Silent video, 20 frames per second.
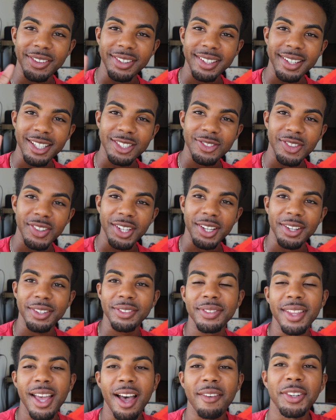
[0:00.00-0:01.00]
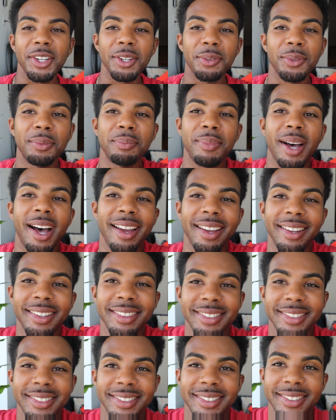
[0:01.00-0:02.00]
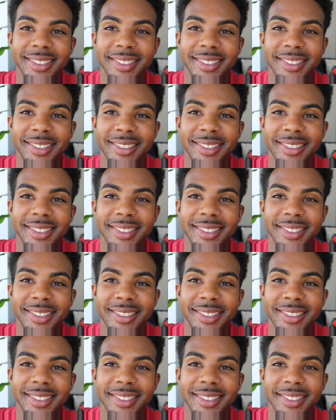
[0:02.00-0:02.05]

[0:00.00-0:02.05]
on the next video. Have a good one. Bye.